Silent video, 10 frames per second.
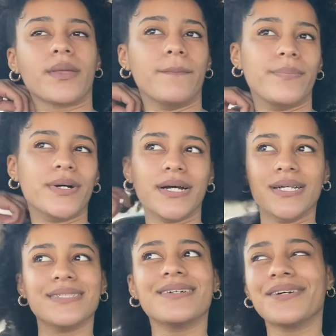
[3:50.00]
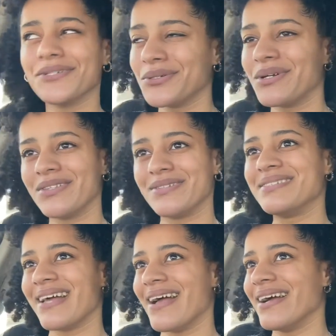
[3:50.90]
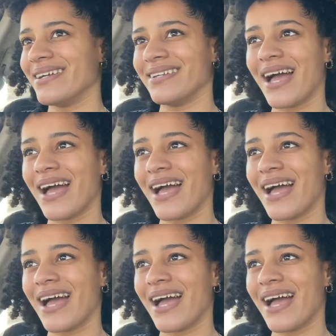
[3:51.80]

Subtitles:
But you don't understand,